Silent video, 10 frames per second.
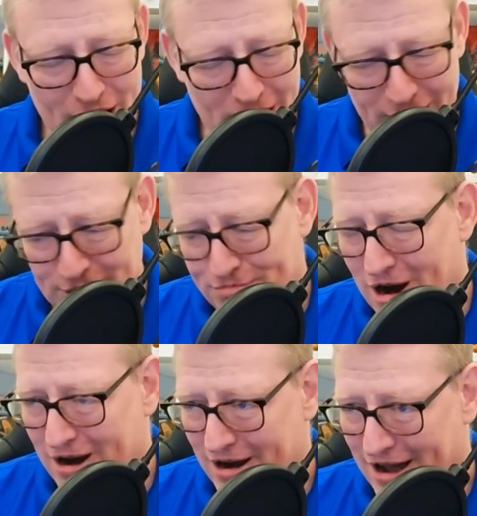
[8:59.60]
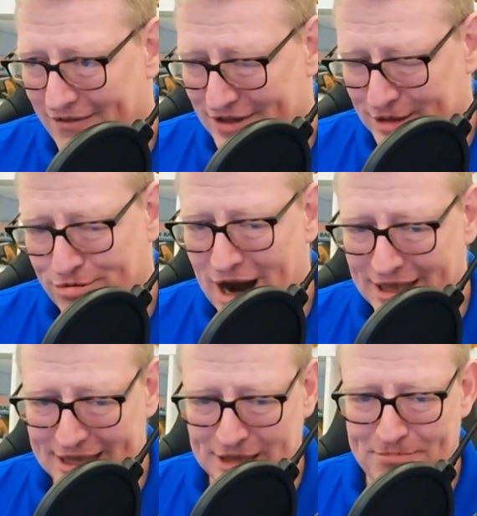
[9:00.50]
hardest part of this
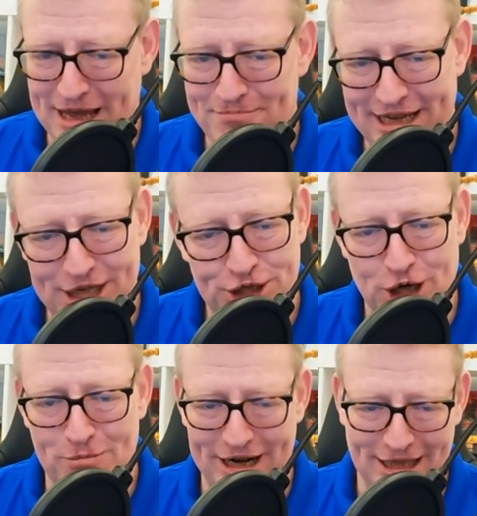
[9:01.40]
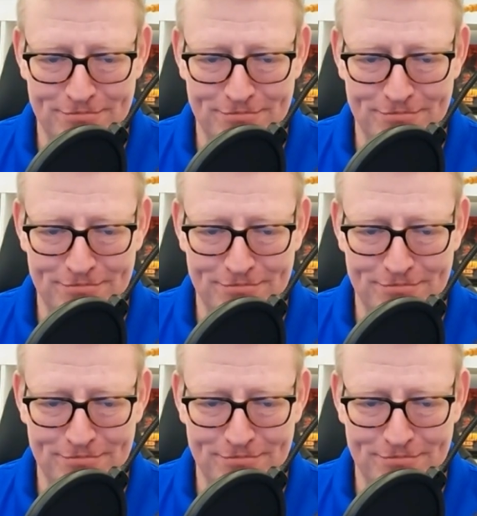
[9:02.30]
process may be determining the